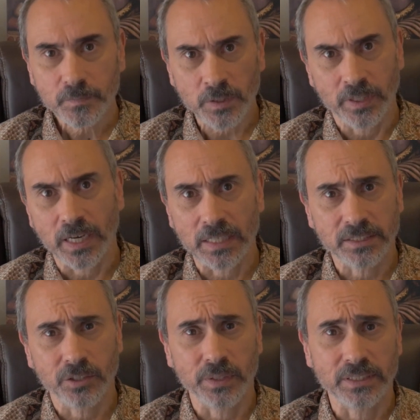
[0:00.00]
The
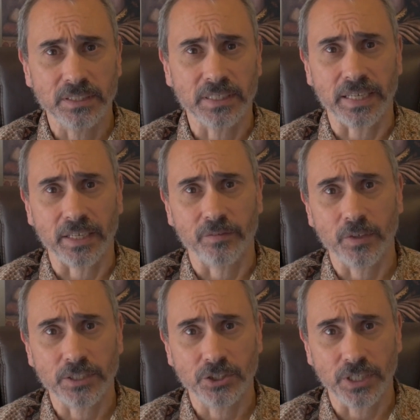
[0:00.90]
consequences, I get
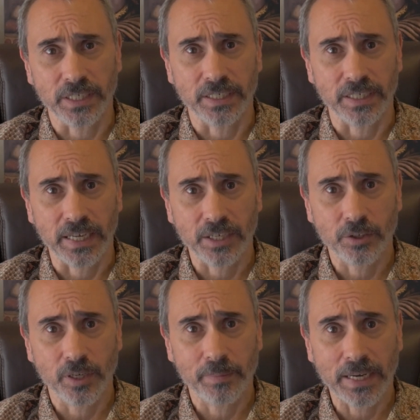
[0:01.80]
frustrated and
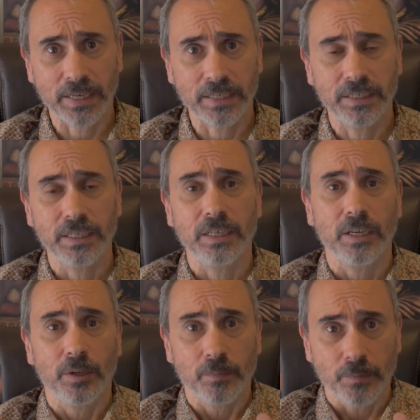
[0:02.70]
angry about it.
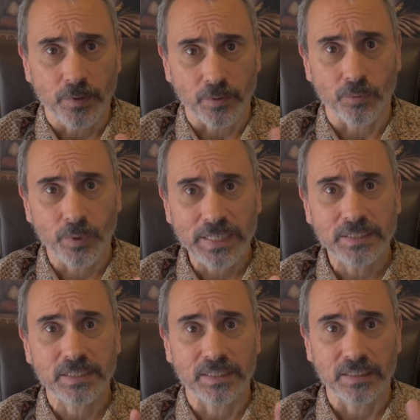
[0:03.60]
The
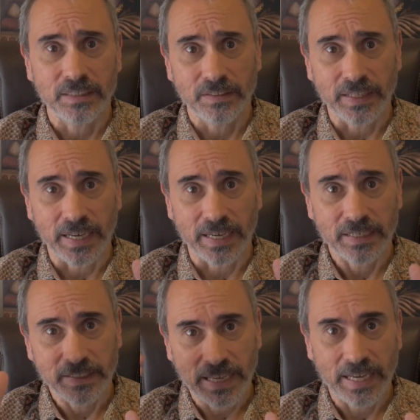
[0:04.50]
reason
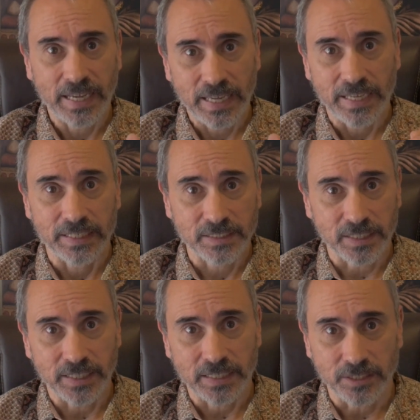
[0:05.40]
that that A is
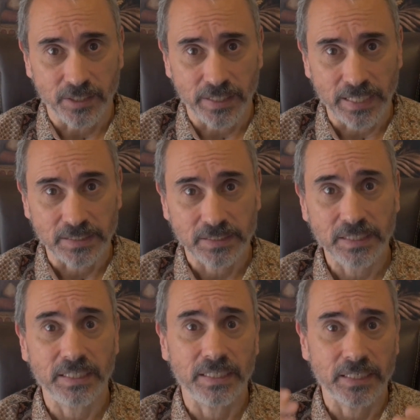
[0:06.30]
connected to that
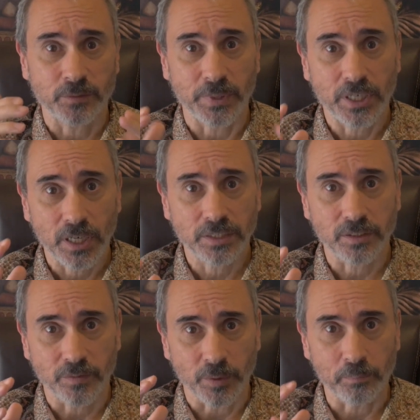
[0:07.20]
C is because
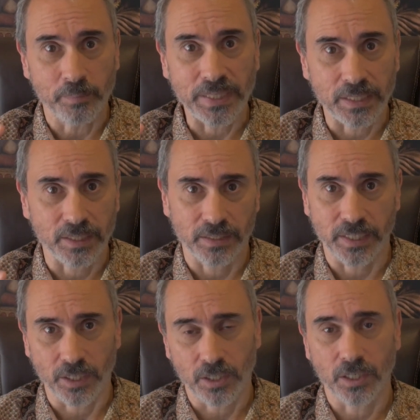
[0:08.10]
of the B
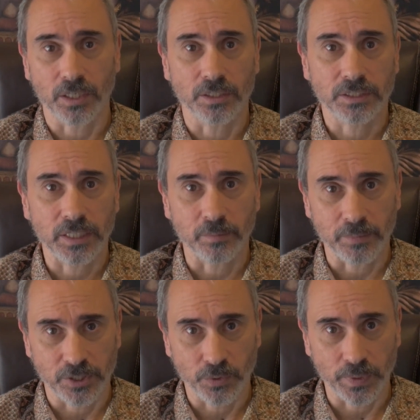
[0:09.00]
that occurs in
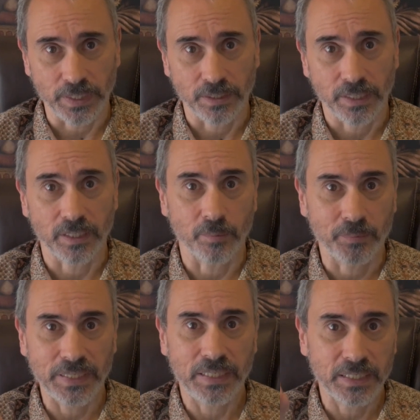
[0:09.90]
between. And the
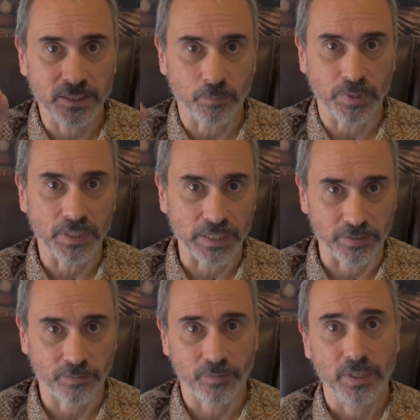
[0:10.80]
B is
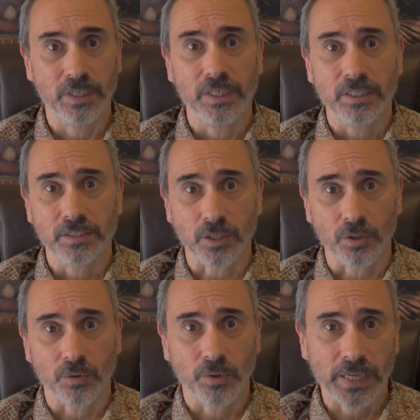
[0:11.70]
belief.
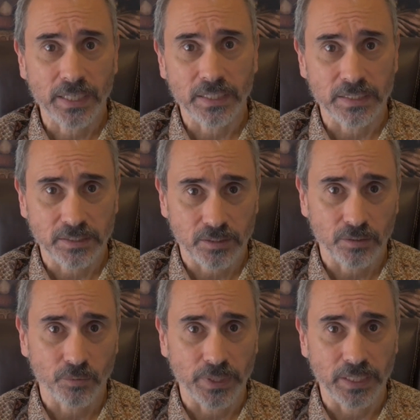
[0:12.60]
So Ellis,
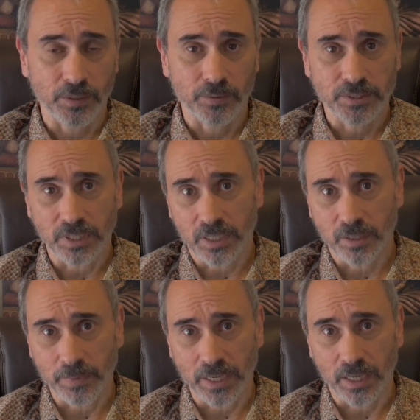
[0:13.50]
when he was talking
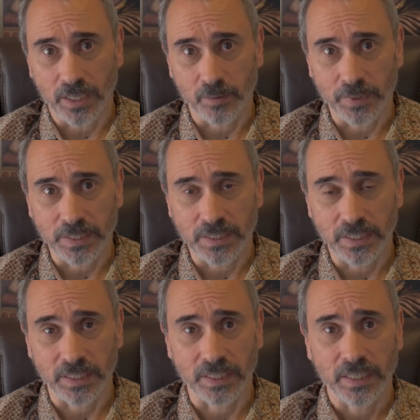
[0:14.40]
about
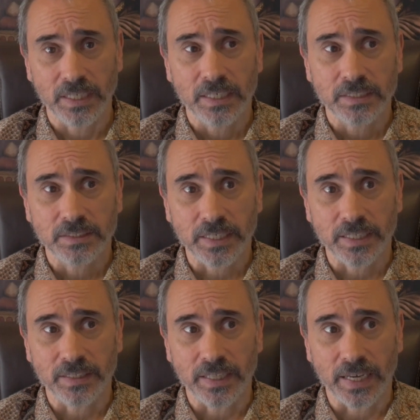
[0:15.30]
REBT,
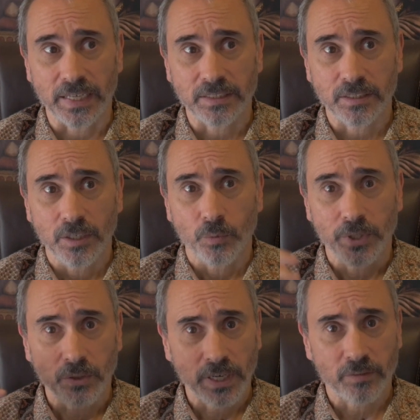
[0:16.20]
said that we
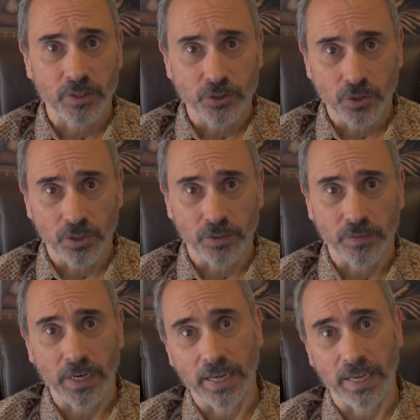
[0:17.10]
don't have control
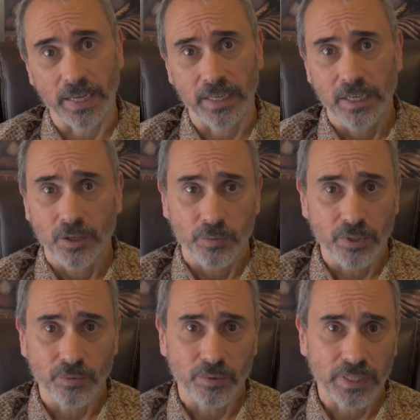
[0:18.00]
over A. We
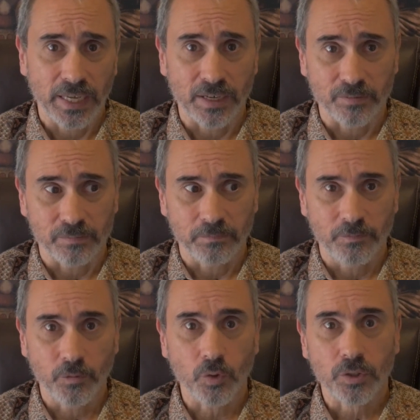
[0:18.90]
don't really have
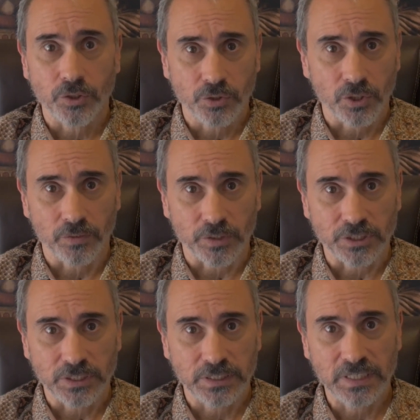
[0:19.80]
full control over
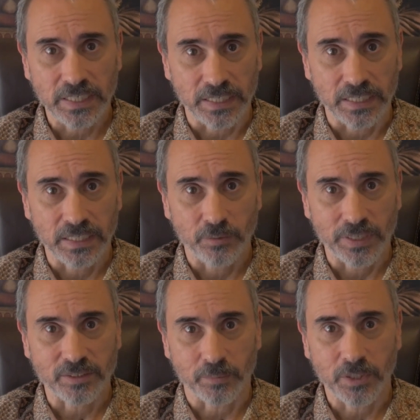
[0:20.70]
C. We
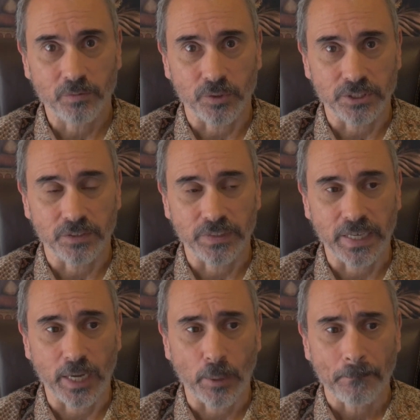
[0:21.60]
have some influence over
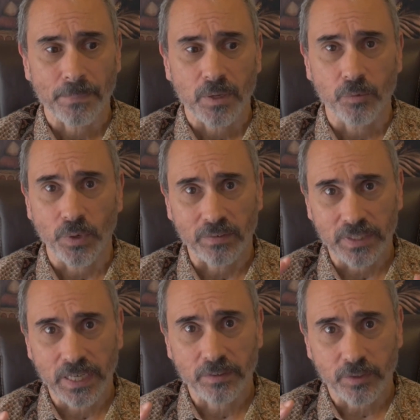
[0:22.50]
that. But we have a
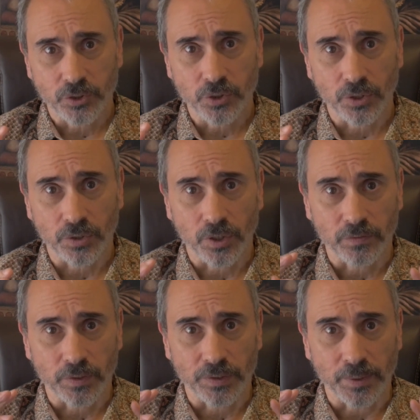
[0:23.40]
lot of control
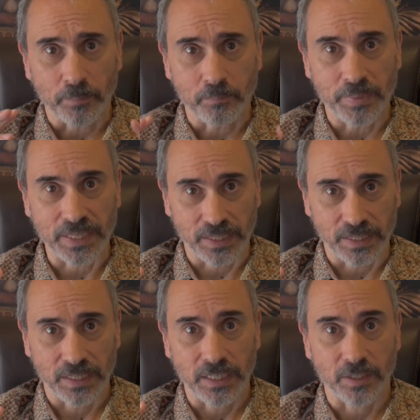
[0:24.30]
over the
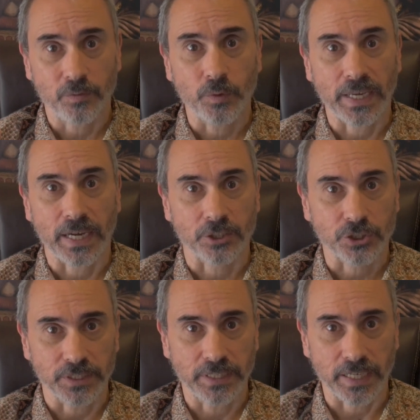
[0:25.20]
B if we
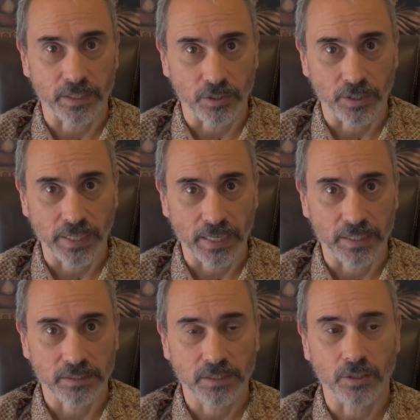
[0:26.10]
actually take a look at
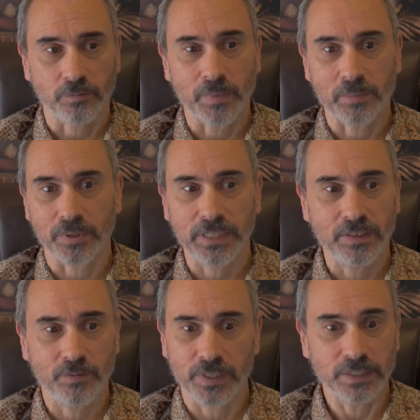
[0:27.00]
it. So if my
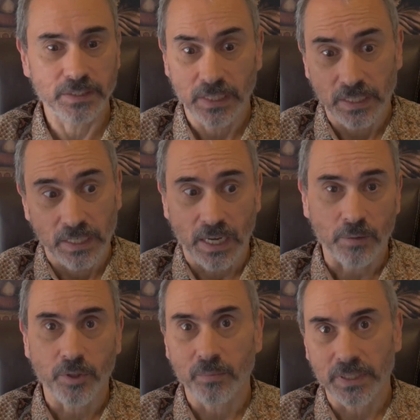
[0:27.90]
belief is, I'm
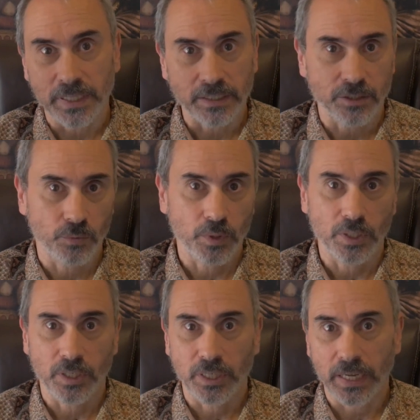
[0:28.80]
going to be late to
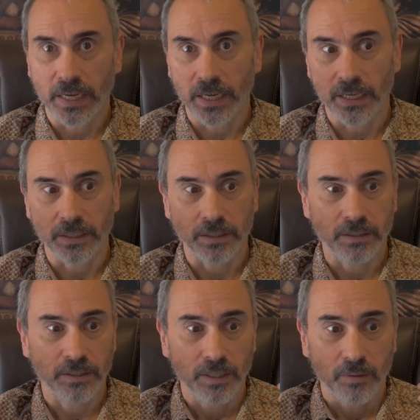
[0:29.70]
work
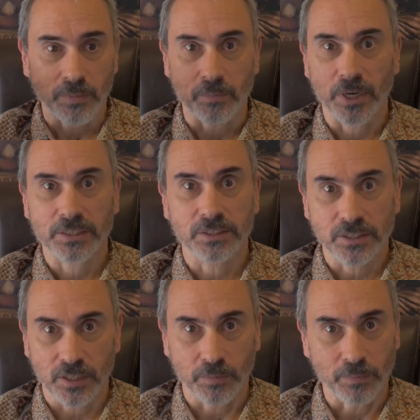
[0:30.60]
and my boss is
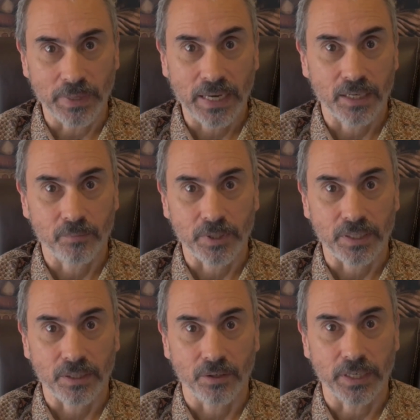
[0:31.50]
going to be mad at
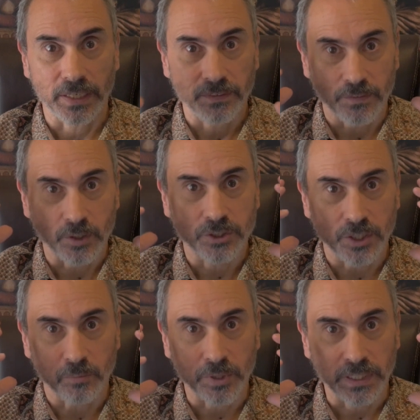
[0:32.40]
me. Okay, those are
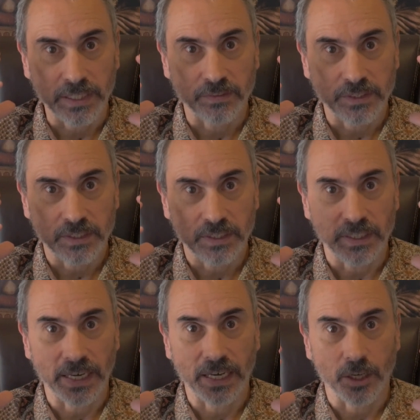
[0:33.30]
the beliefs
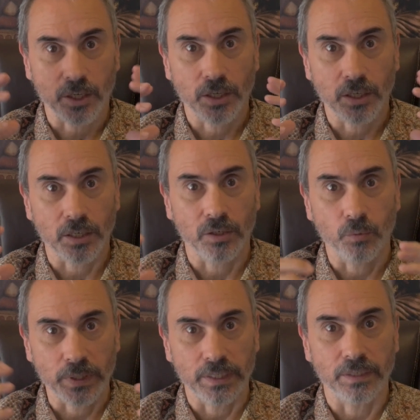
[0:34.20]
that occur
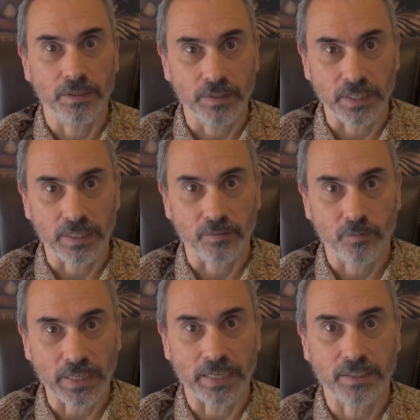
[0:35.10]
when the
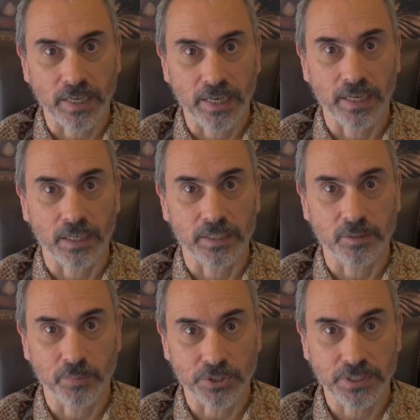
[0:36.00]
flat tire is
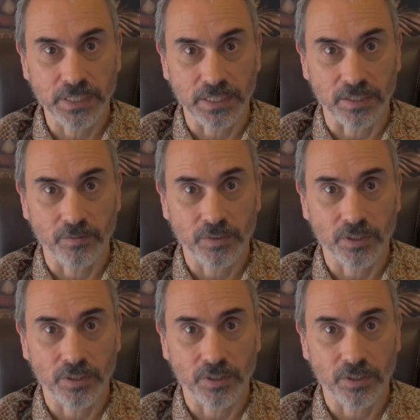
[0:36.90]
perceived.